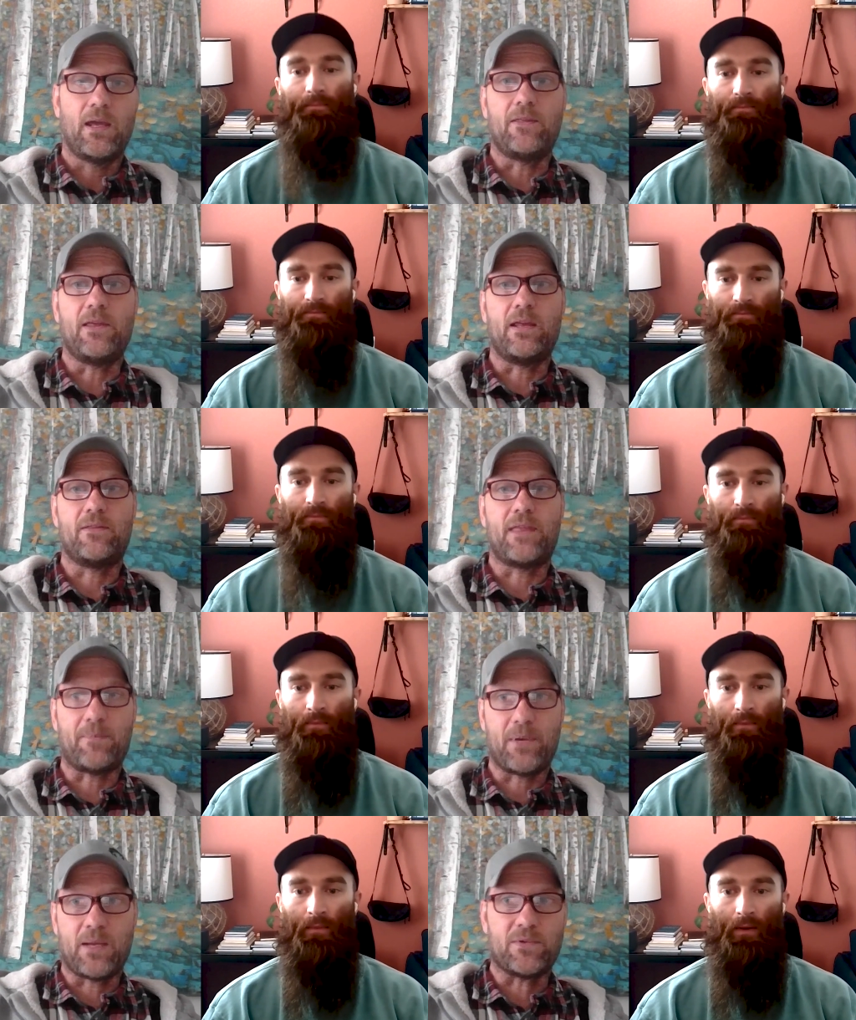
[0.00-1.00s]
Speaker 1: And then
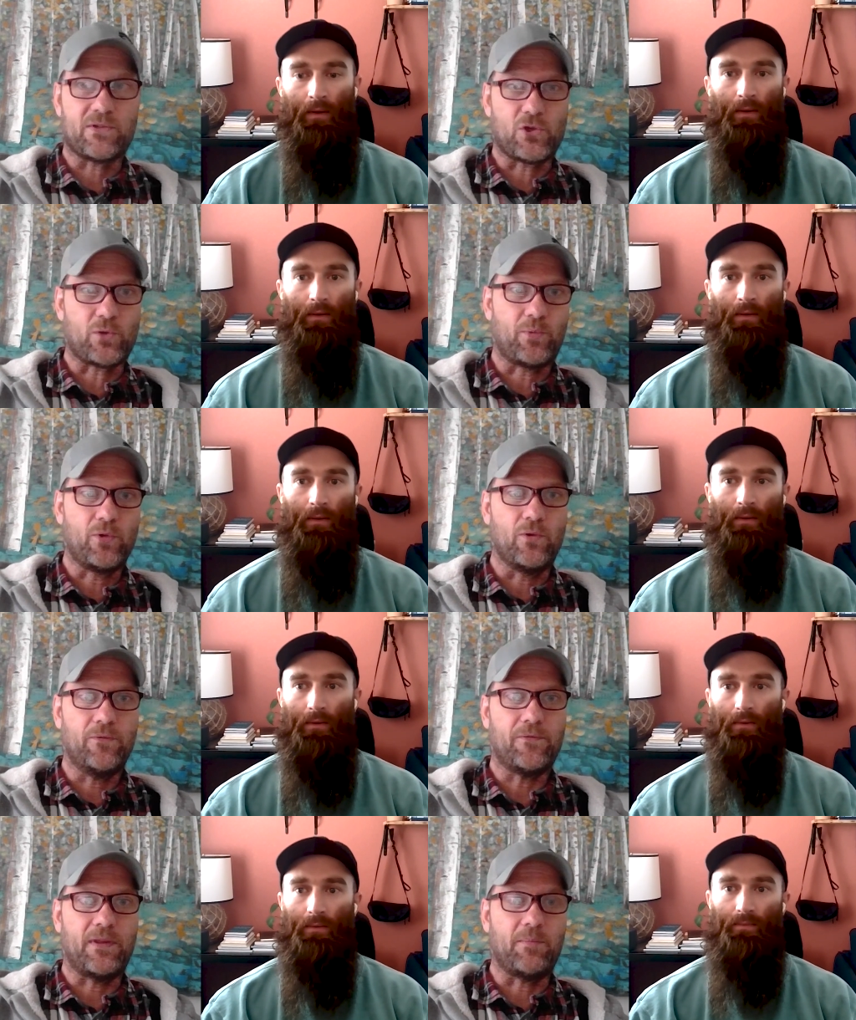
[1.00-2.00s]
that becomes a social
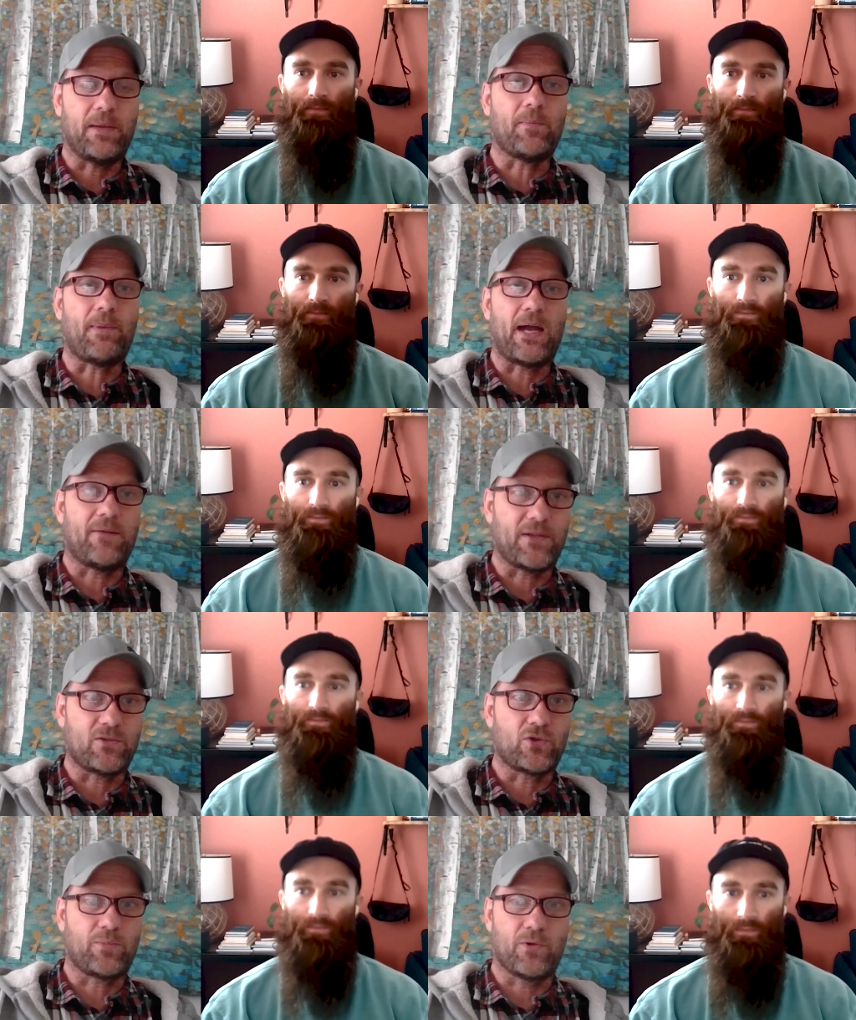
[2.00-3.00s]
proof, and then people buy off
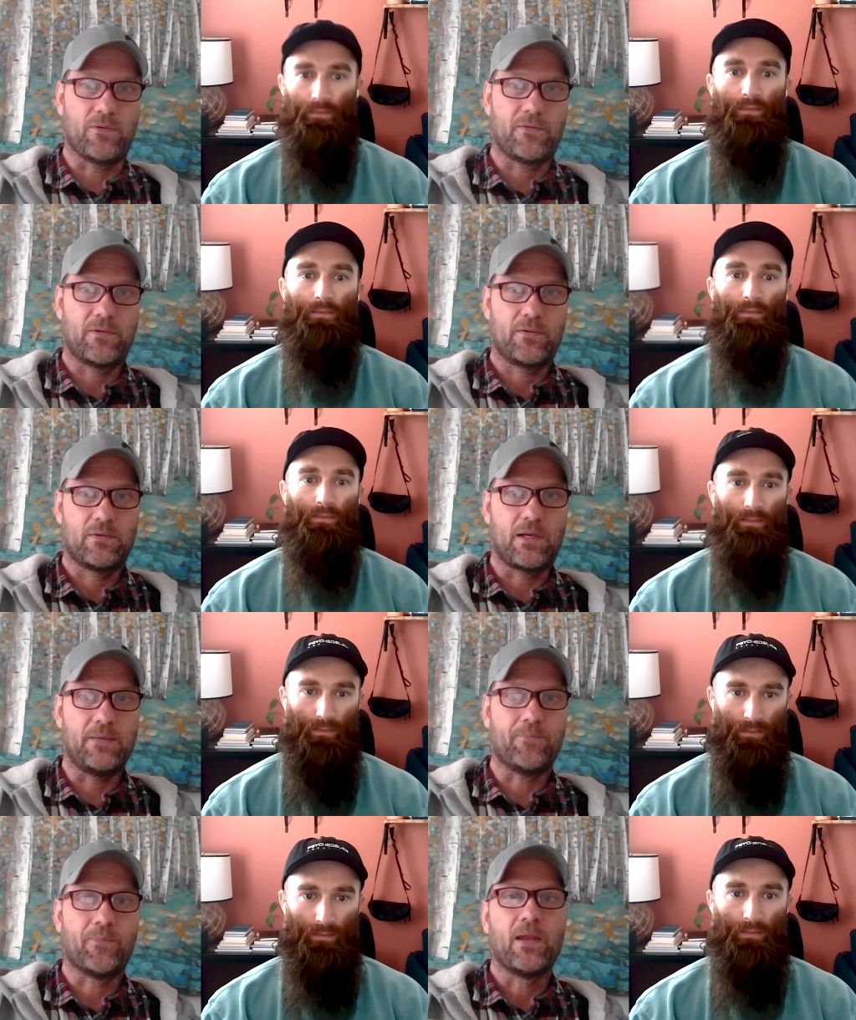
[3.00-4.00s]
that social proof.
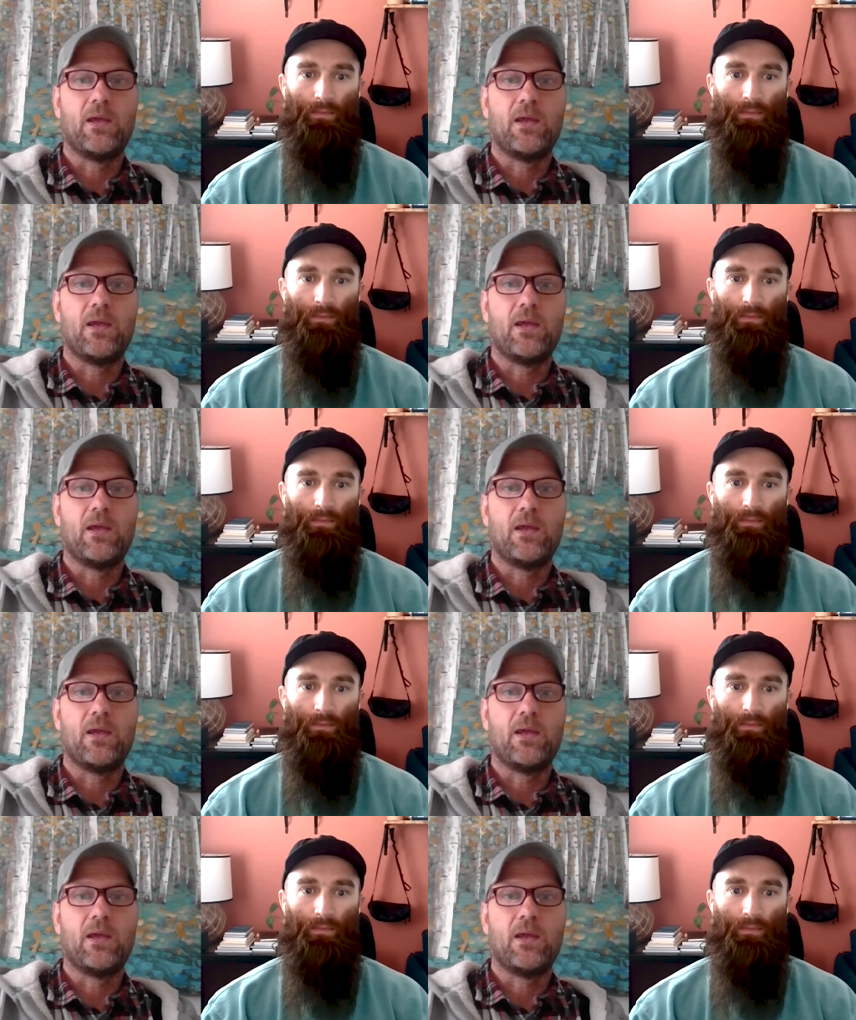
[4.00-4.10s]
Right.